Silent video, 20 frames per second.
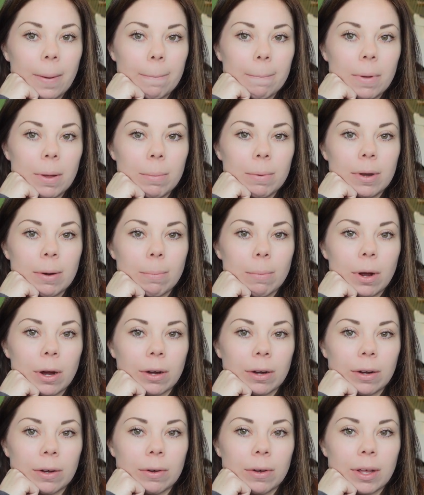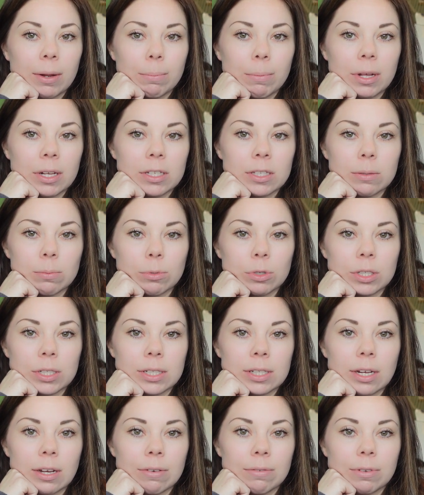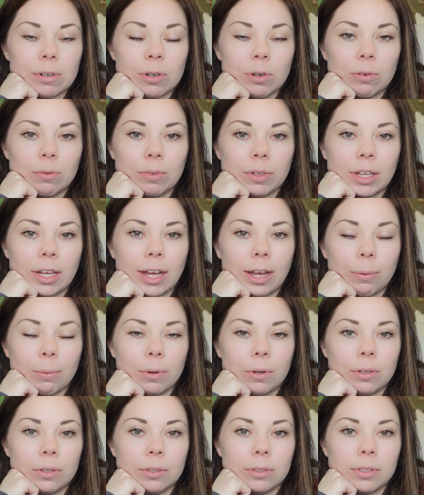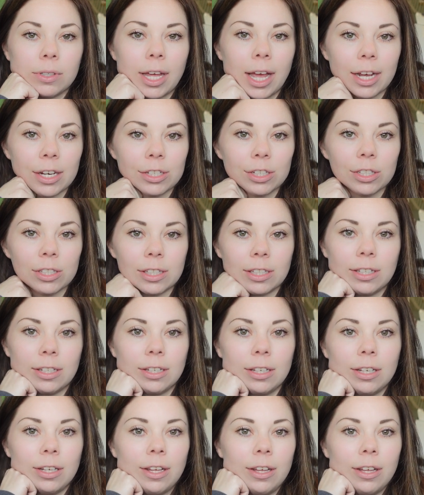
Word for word: maybe tomorrow and make some more stuff and hopefully I will actually